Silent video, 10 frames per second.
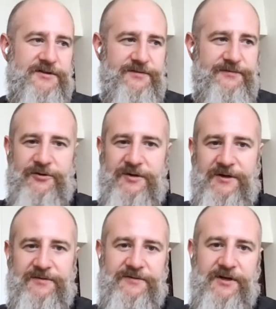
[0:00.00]

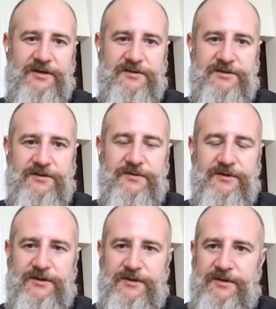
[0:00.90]
40-minute flight, so
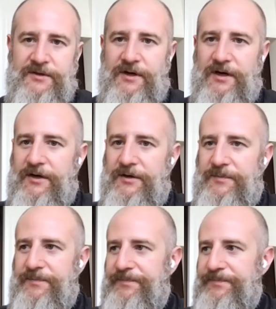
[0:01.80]

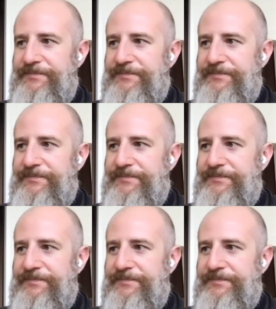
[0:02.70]
um,